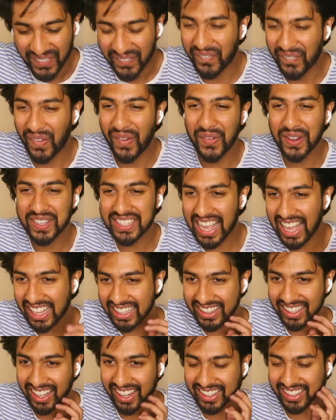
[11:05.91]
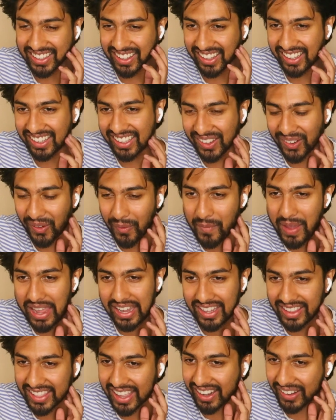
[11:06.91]
What was that like? Like, you know,
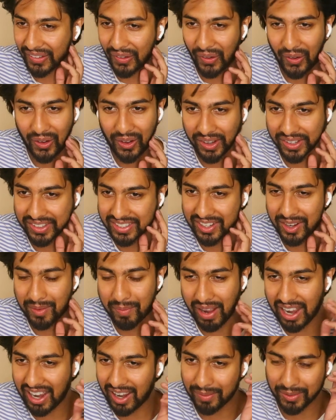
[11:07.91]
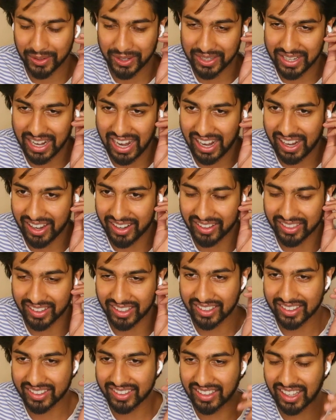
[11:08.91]
making that call to your mom or your dad and
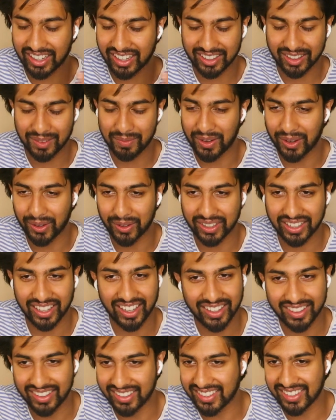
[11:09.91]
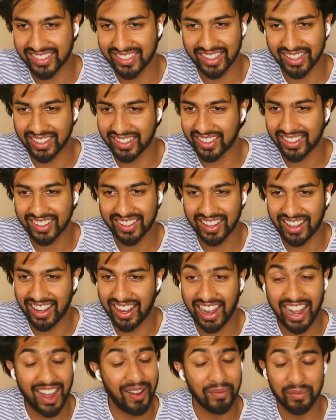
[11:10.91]
like letting them know, like, hey, this is like,
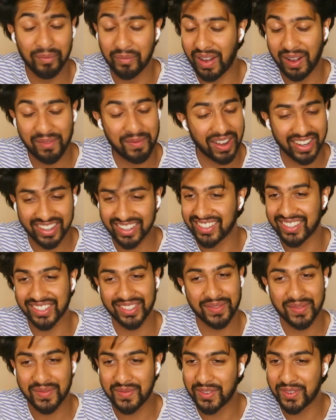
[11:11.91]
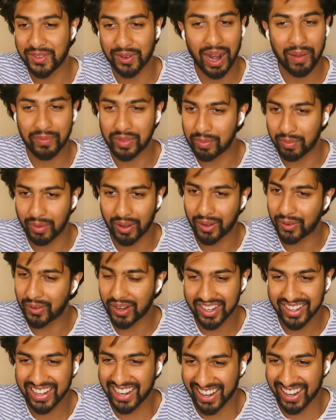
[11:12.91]
I'm about to just drop the ball
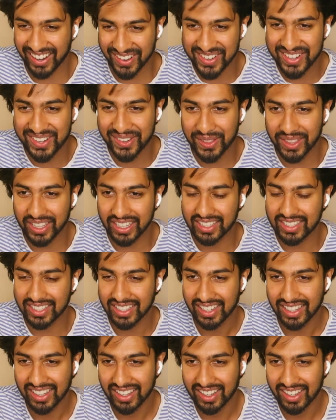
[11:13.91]
right now and do this.